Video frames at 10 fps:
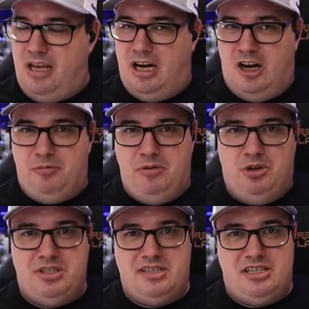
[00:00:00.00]
I've been
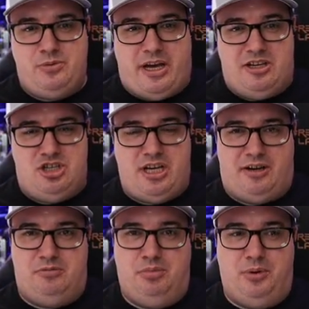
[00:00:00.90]
wanting to add
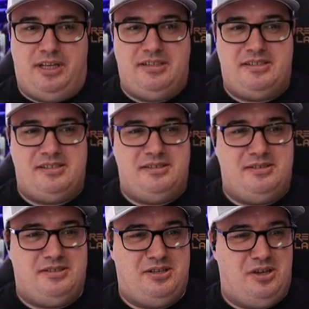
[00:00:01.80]
channel points
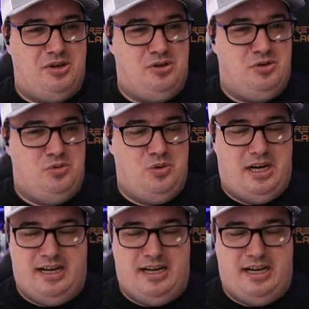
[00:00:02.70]
to